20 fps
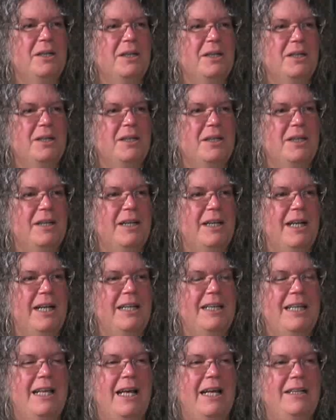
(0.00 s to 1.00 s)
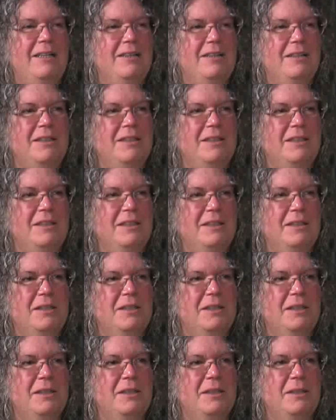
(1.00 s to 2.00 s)
Yeah. Or and woken that... into a
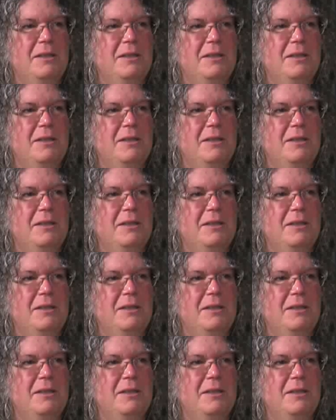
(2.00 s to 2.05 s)
nightmare.